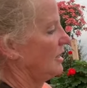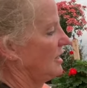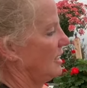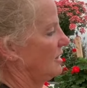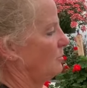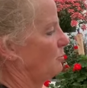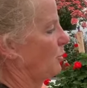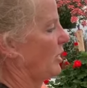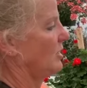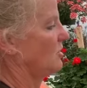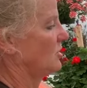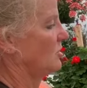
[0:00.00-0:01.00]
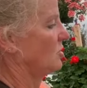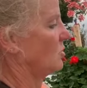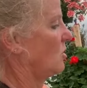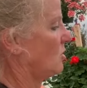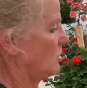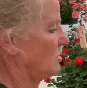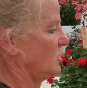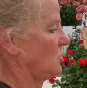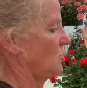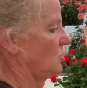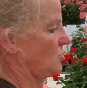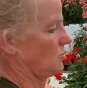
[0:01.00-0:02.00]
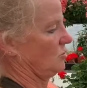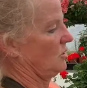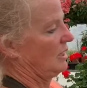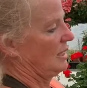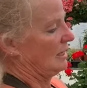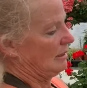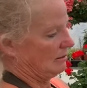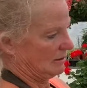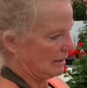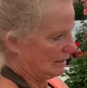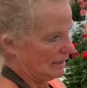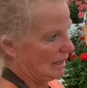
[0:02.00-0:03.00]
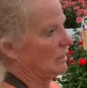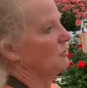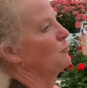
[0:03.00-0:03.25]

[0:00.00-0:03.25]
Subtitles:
that the branches are all kind of hanging